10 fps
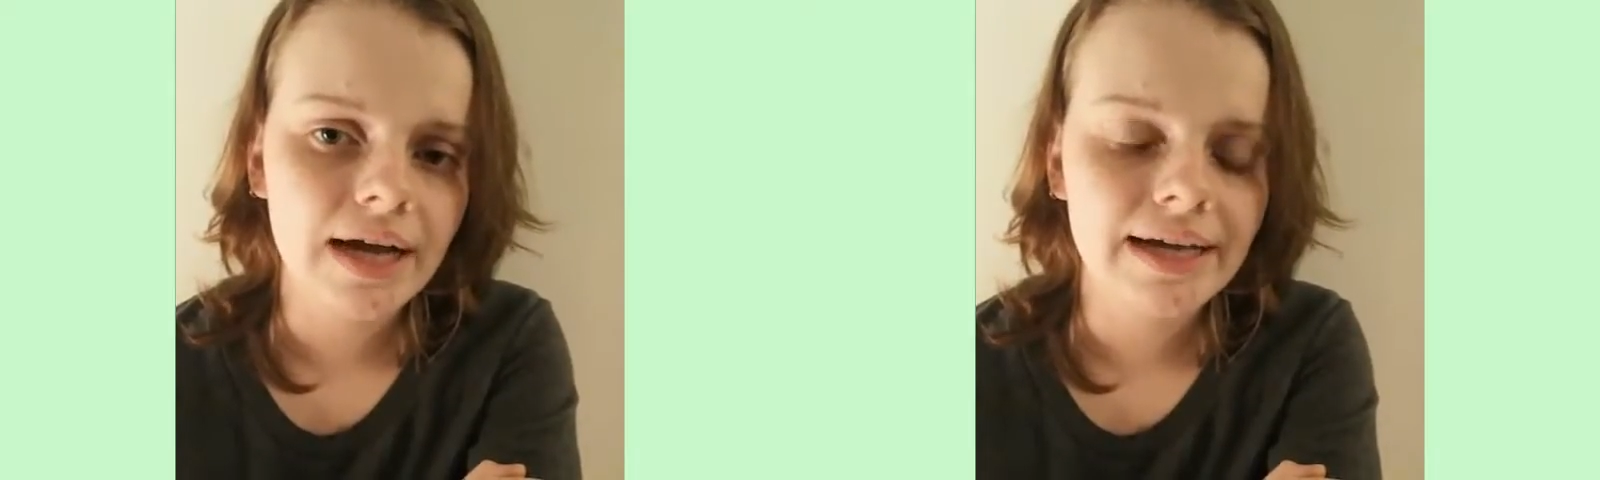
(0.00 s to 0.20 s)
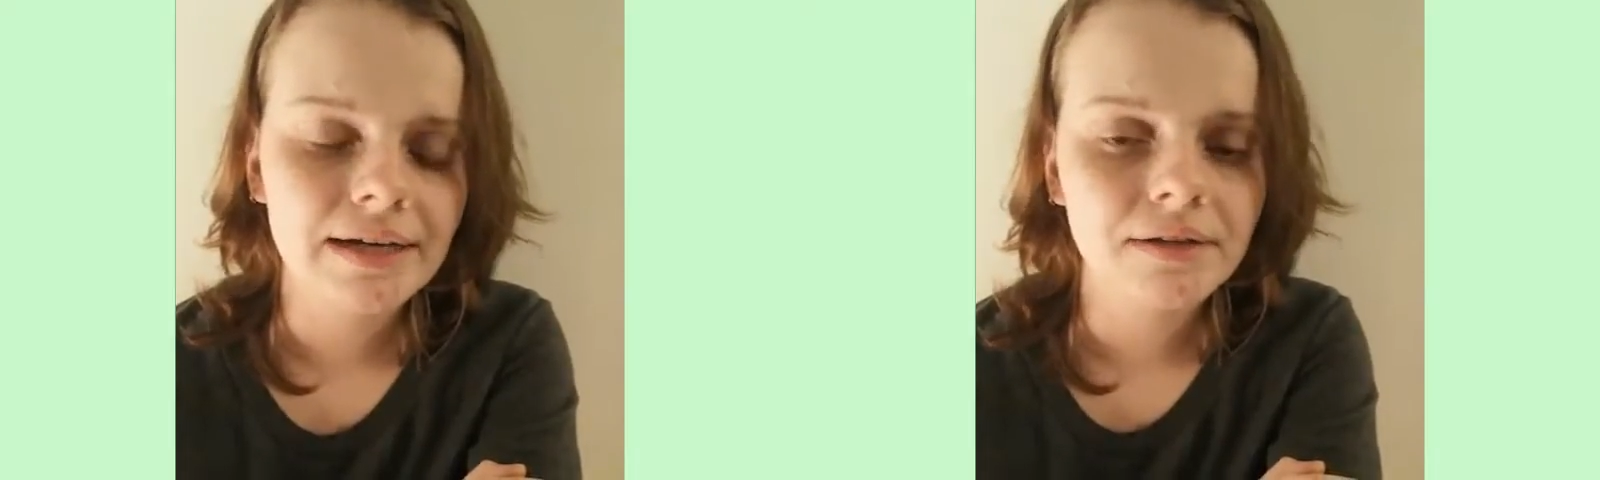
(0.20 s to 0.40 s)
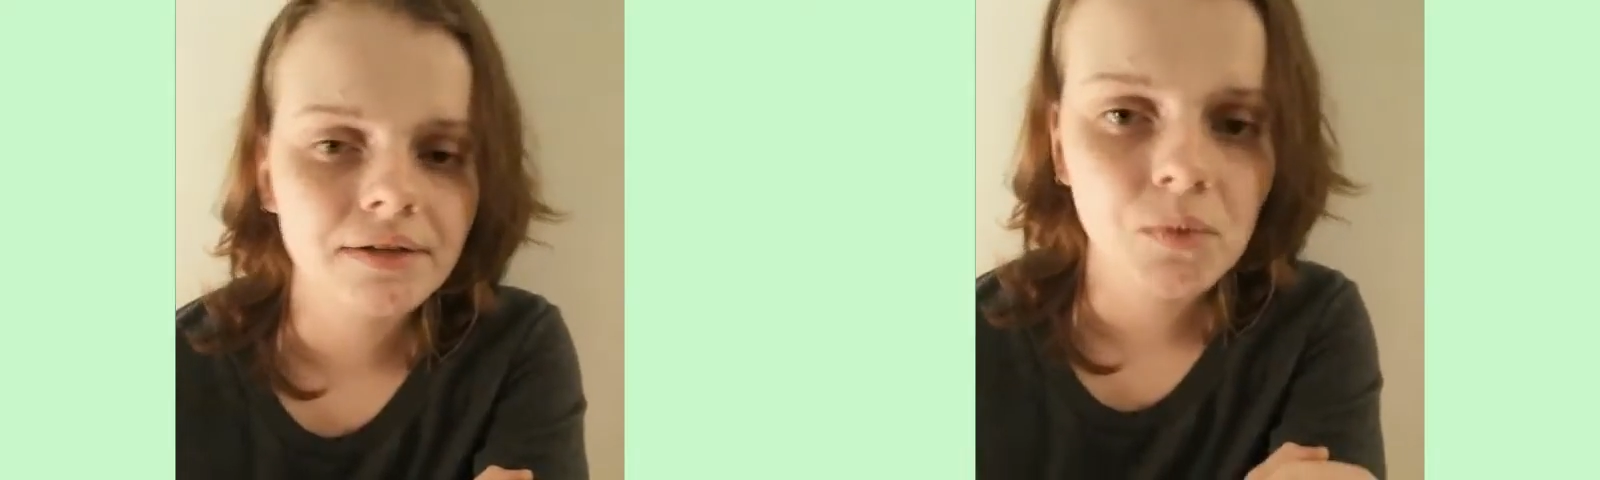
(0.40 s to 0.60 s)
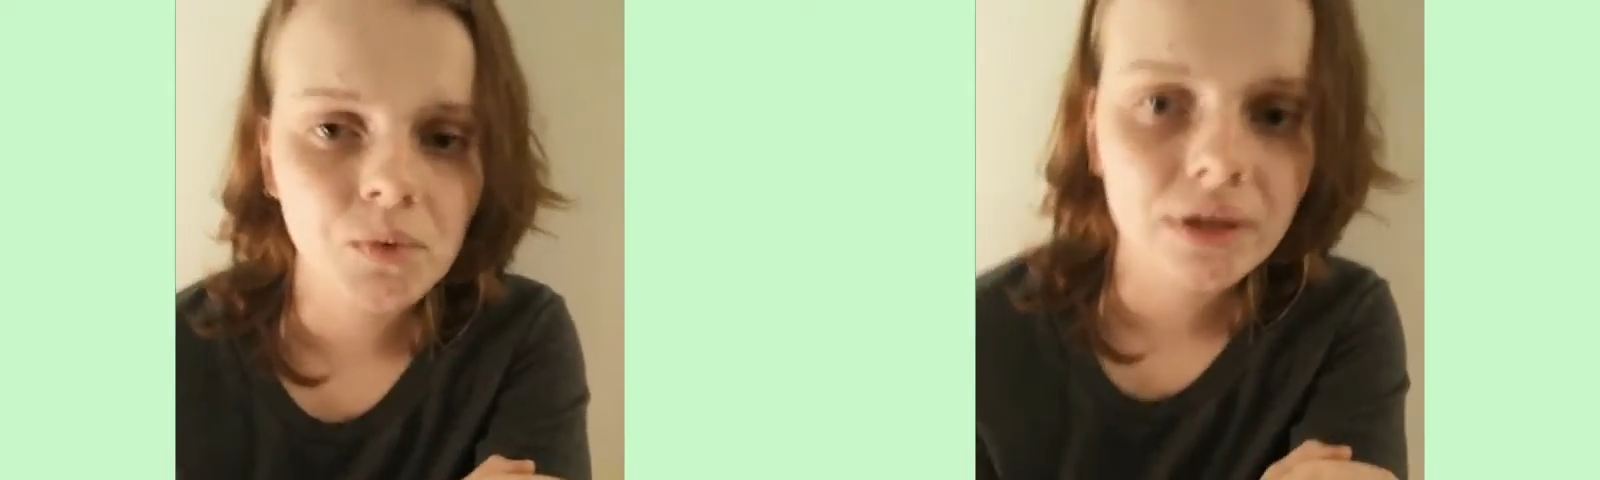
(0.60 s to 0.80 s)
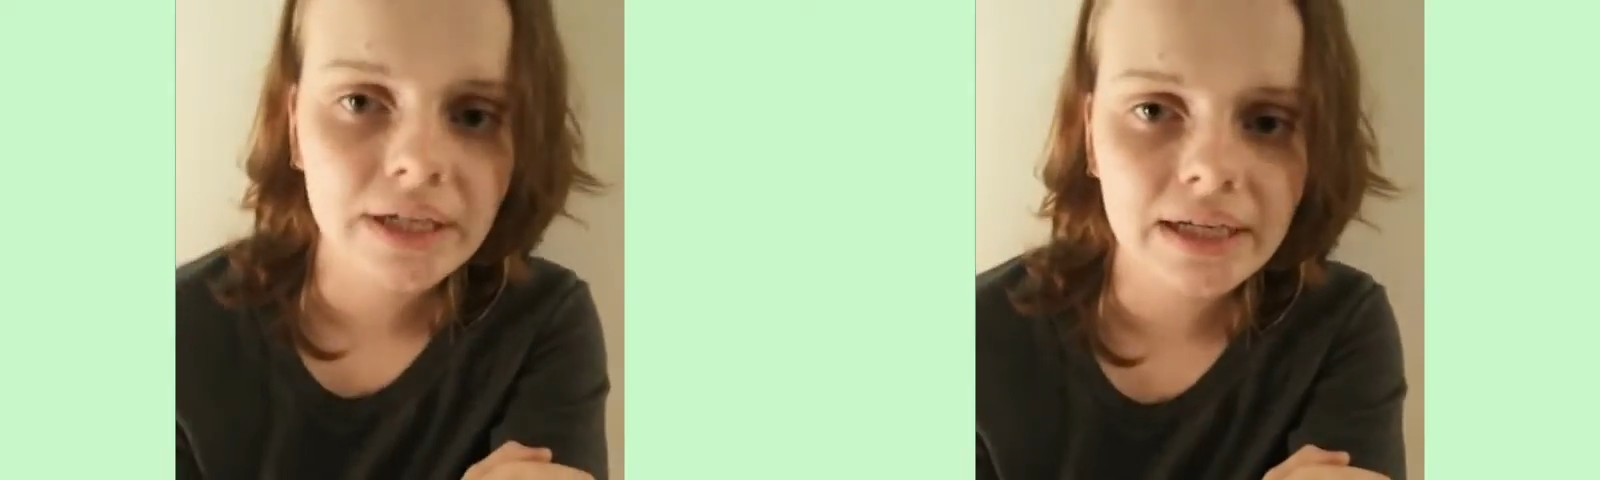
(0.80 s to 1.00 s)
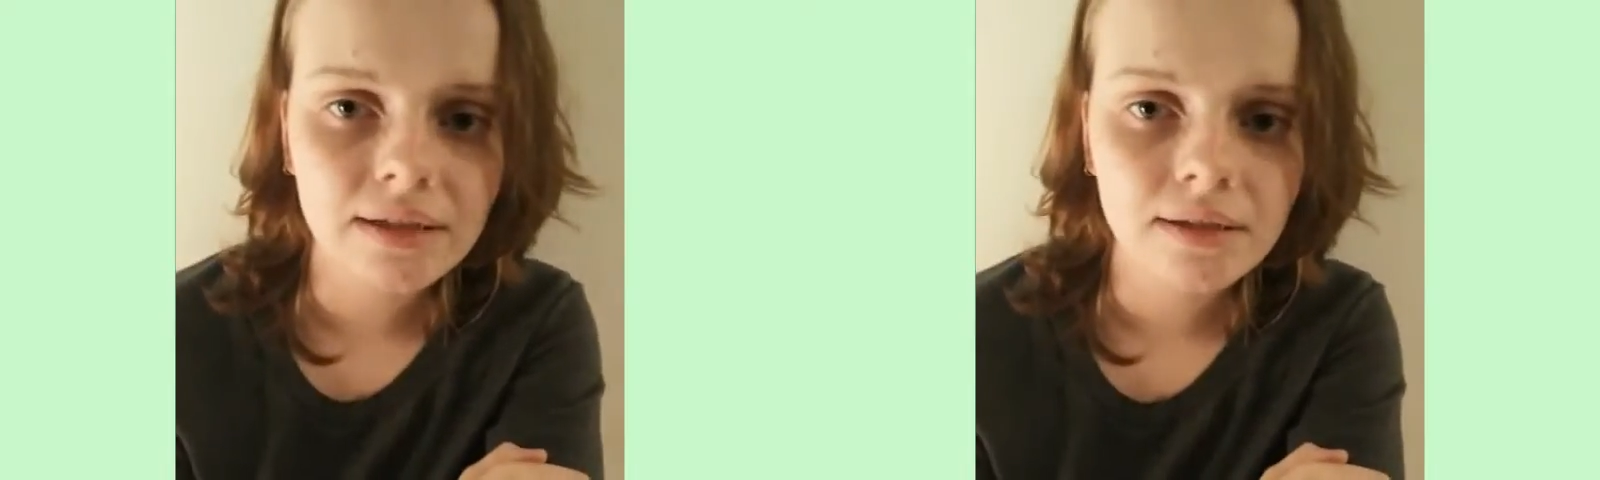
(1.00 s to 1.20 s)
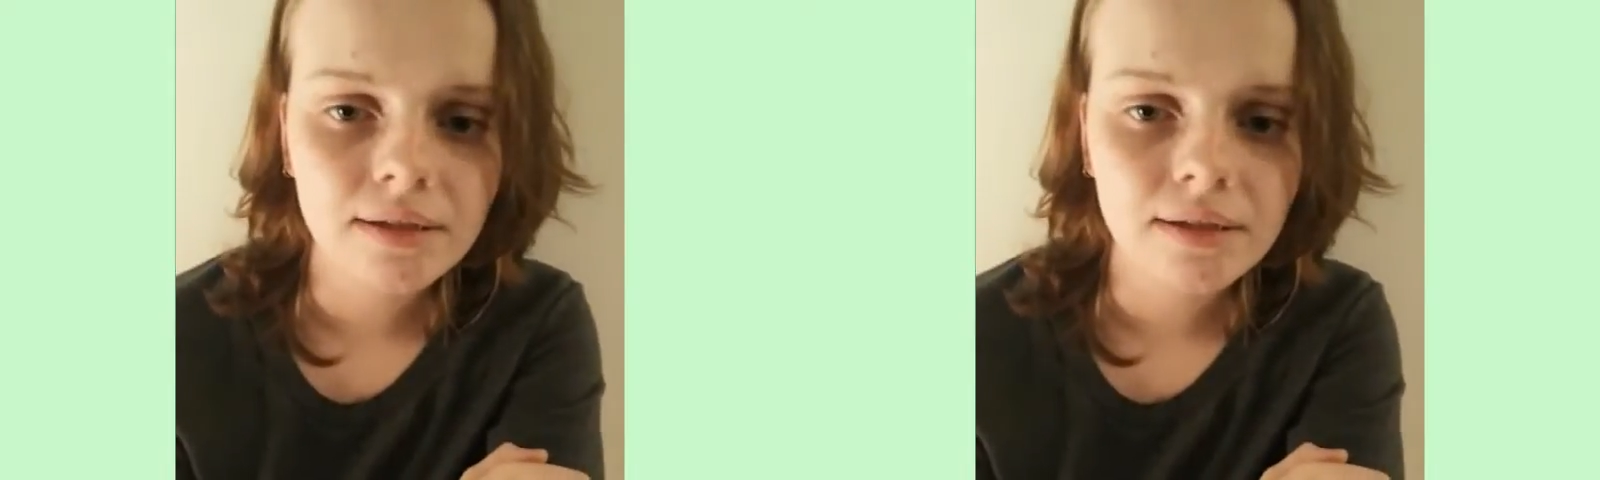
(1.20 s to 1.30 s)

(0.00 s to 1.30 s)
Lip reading: I get a little worried